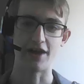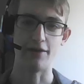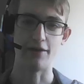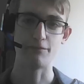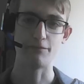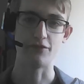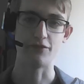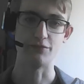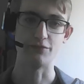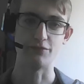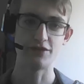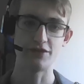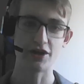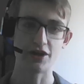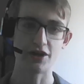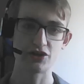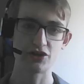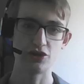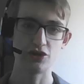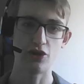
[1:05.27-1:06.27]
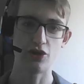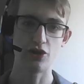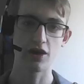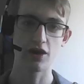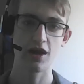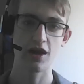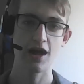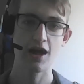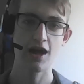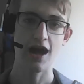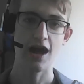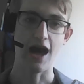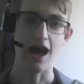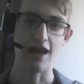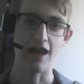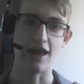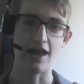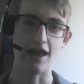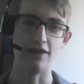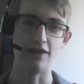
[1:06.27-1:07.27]
both the production log and
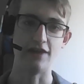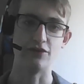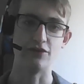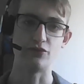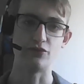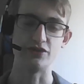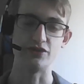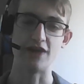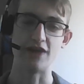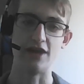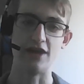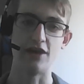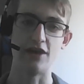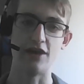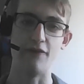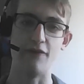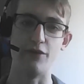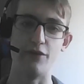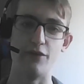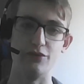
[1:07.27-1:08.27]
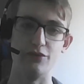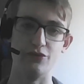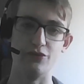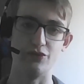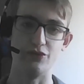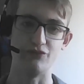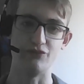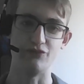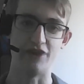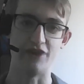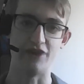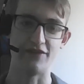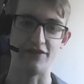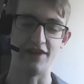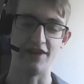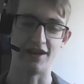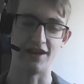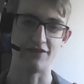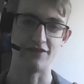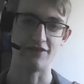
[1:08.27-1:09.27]
then towards the end when you were
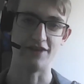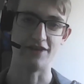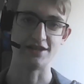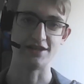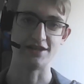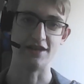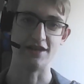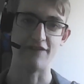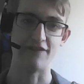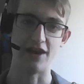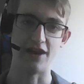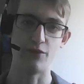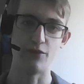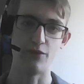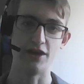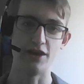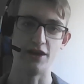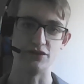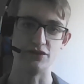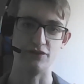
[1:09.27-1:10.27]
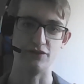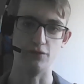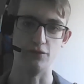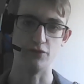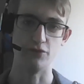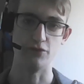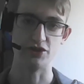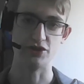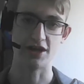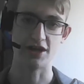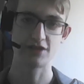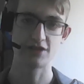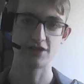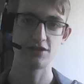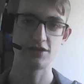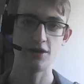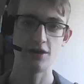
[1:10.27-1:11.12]
writing the evaluation for your project,